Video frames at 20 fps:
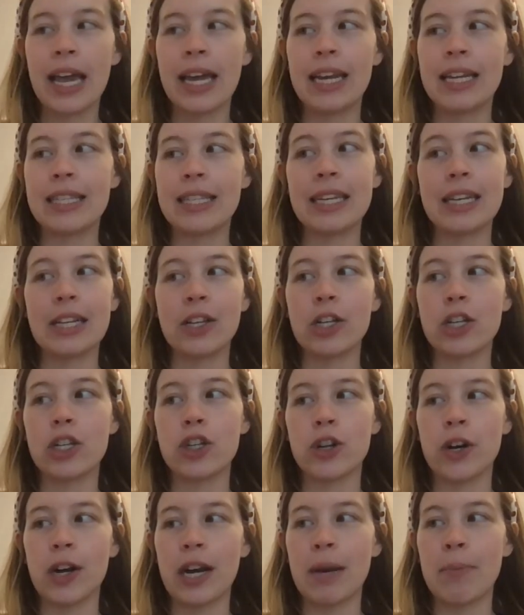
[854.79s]
and it's
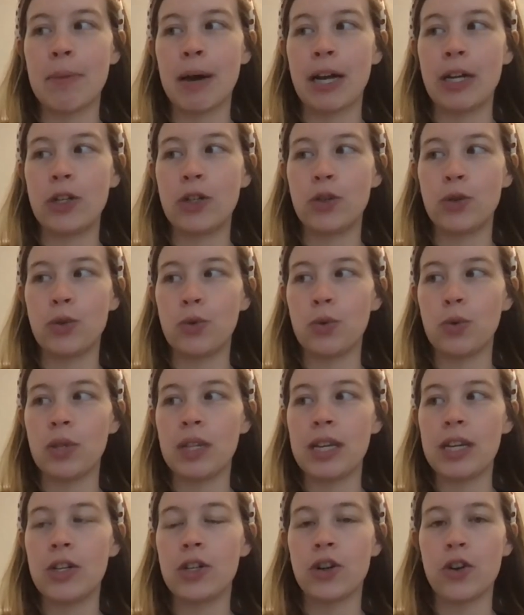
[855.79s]
illustrated by
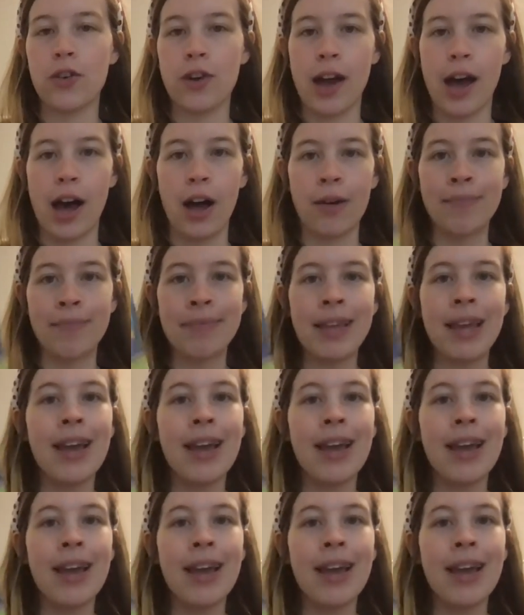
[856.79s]
Julie Durrell.